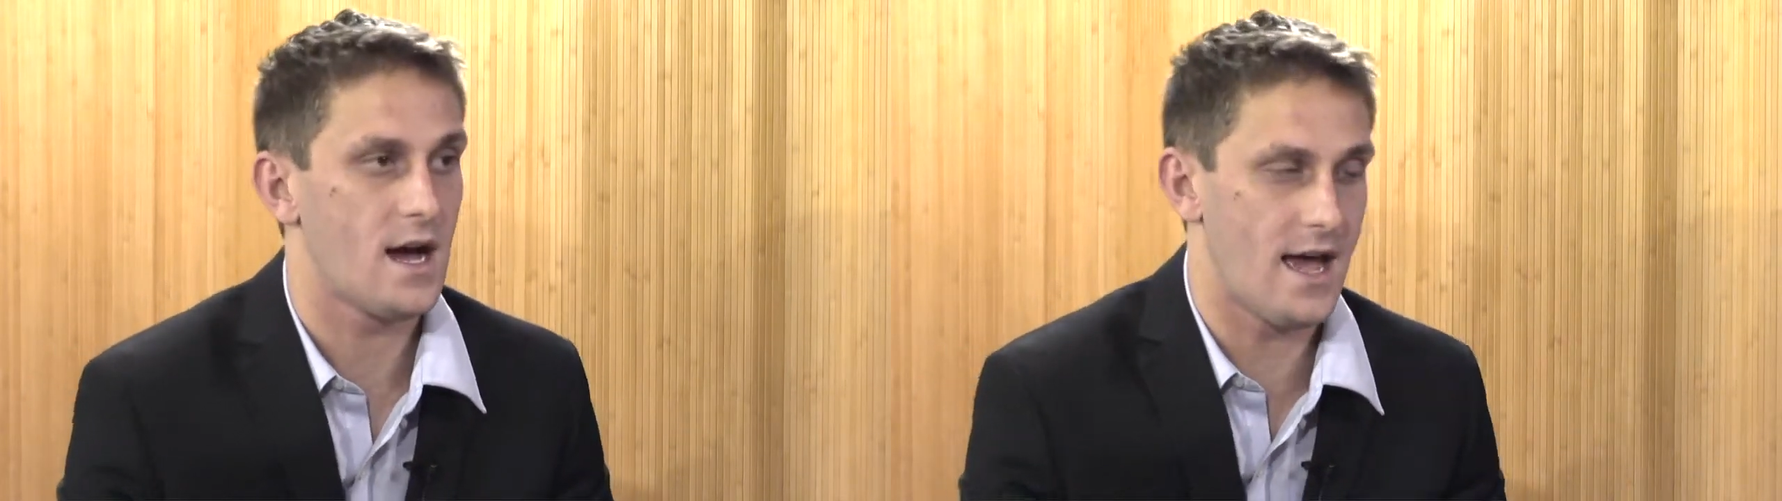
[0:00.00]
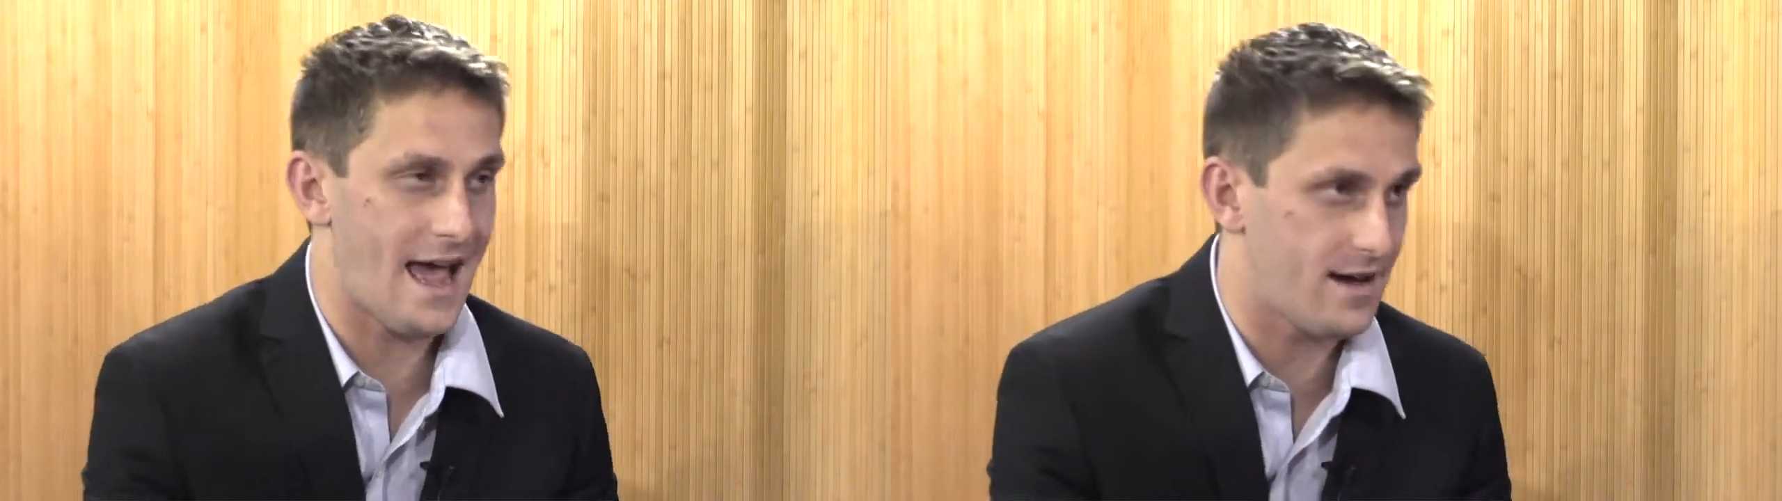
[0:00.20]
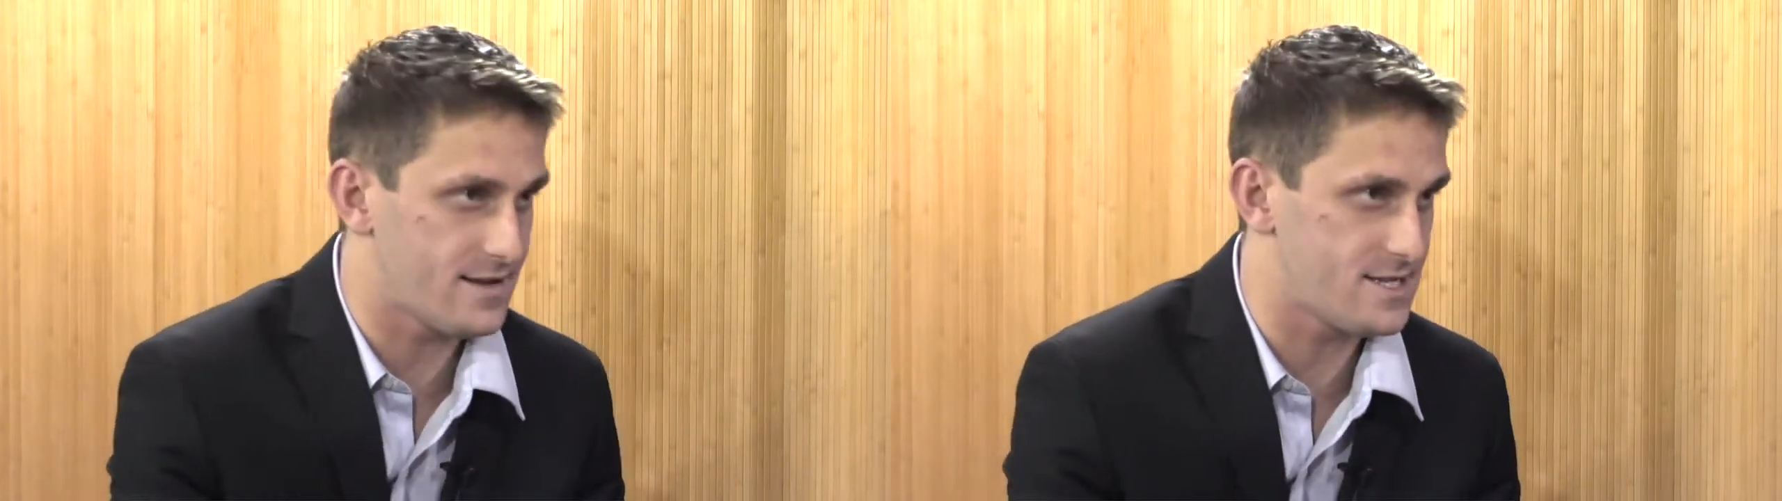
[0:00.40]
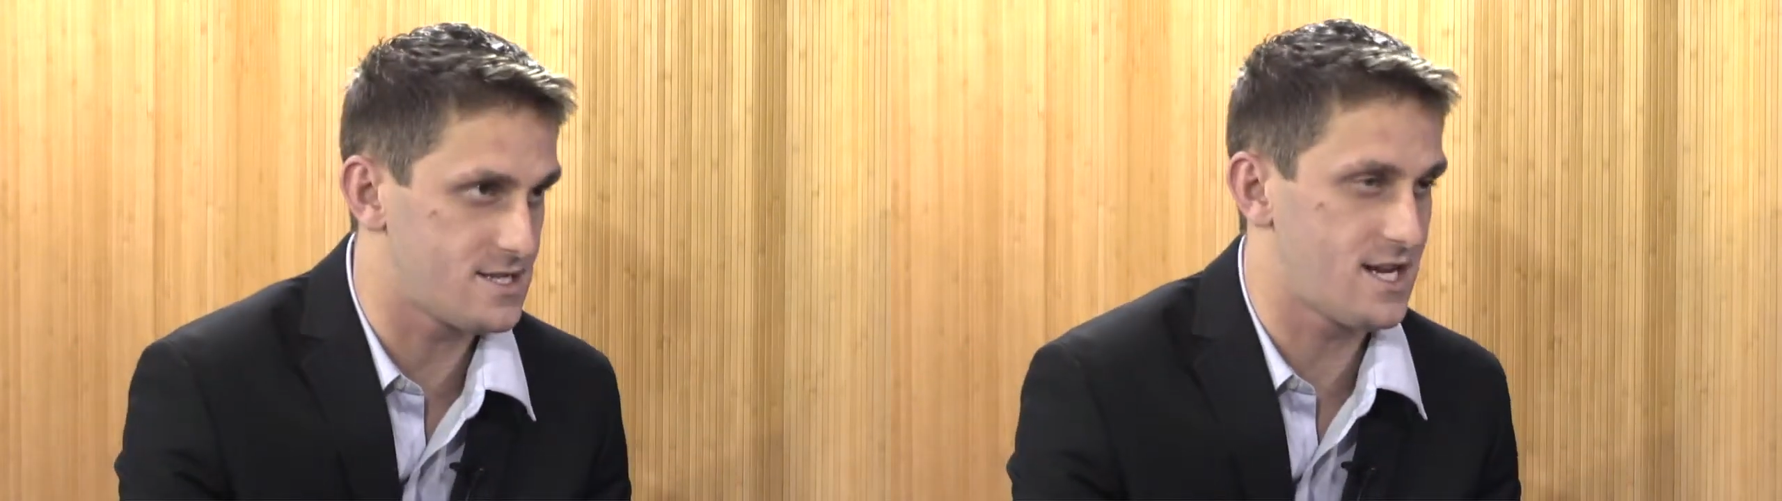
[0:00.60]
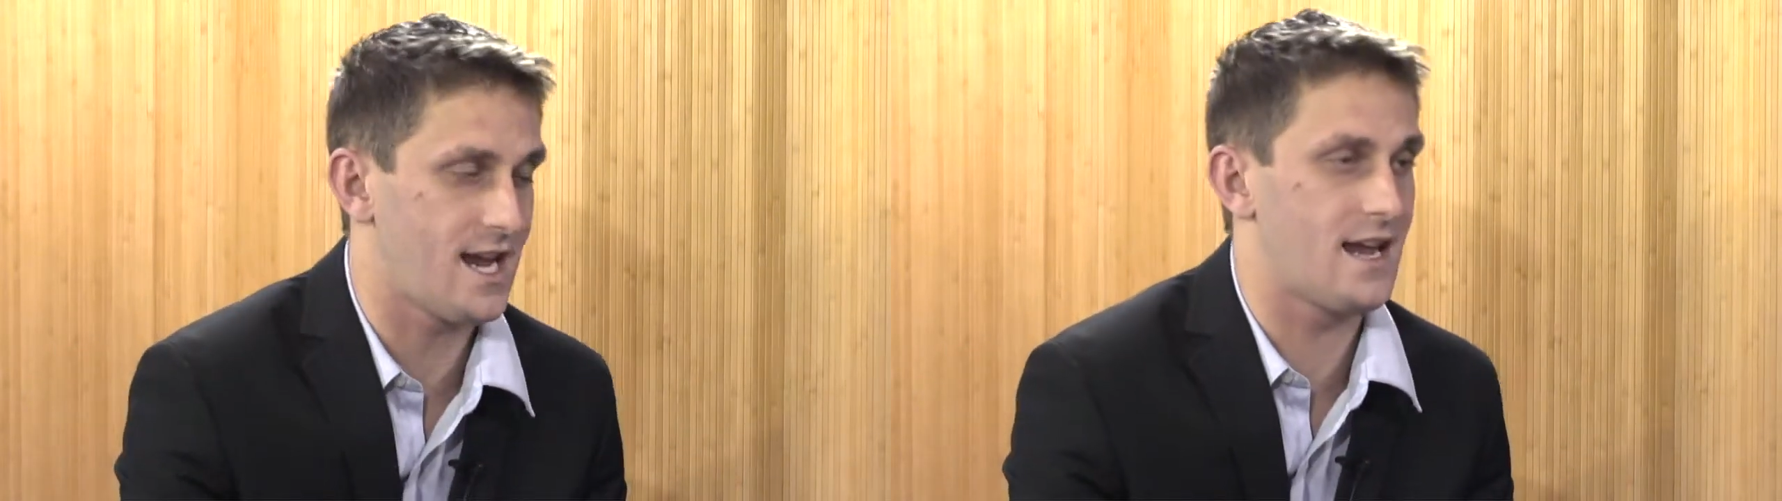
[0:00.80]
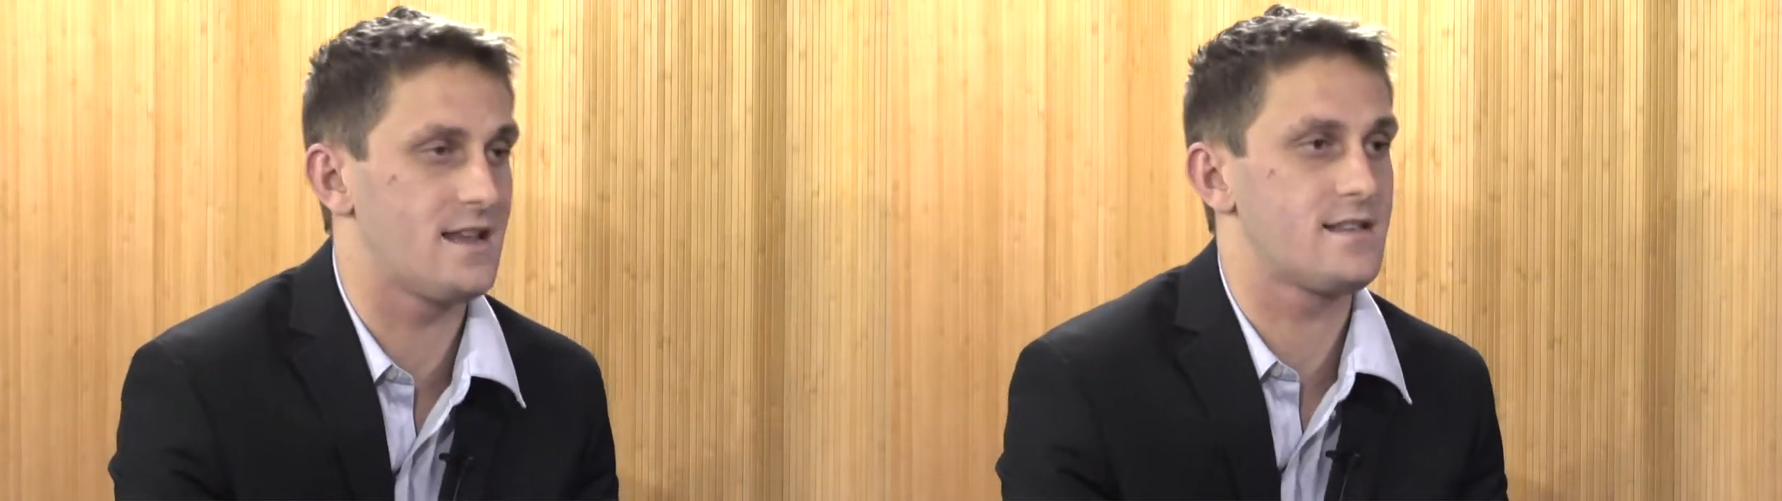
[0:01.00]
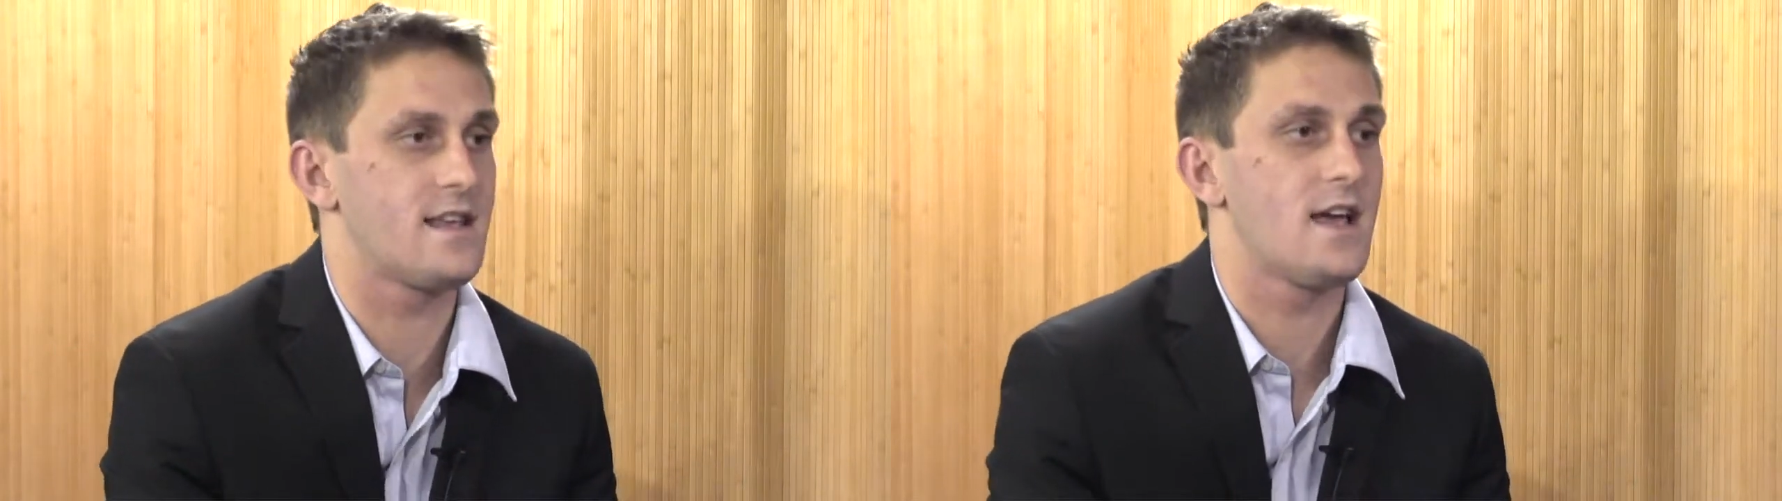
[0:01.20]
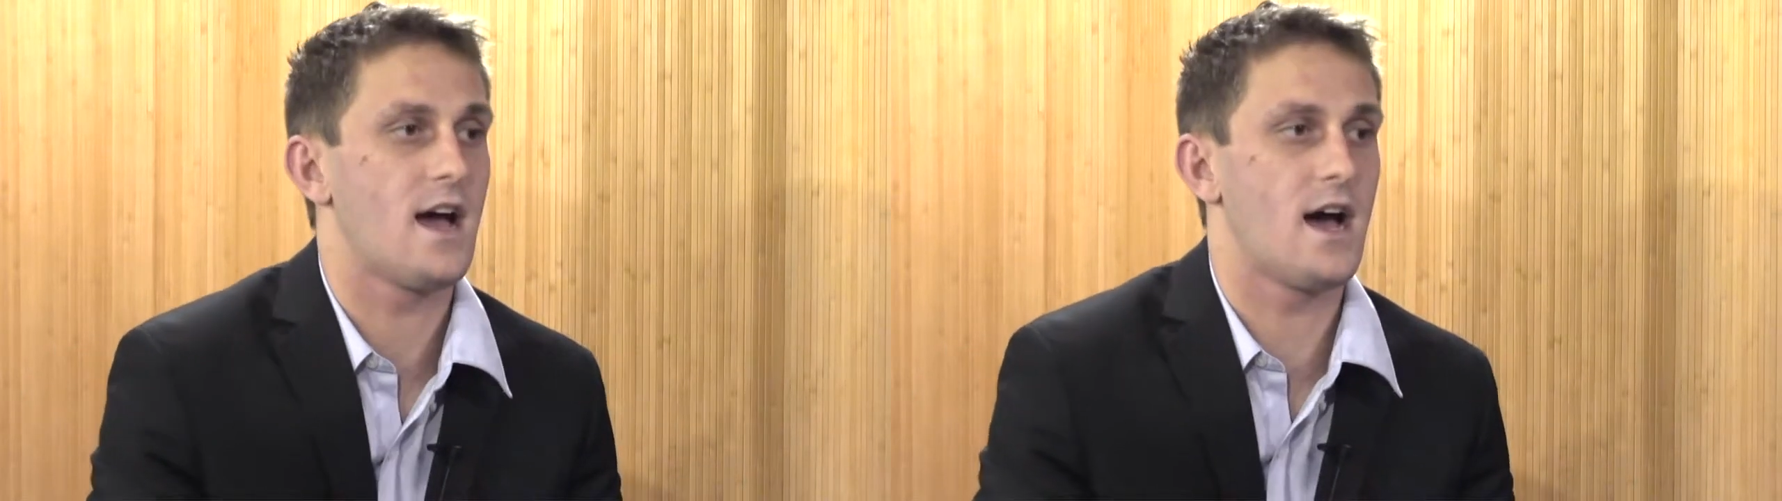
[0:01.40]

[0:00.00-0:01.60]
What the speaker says: Alice in Chains.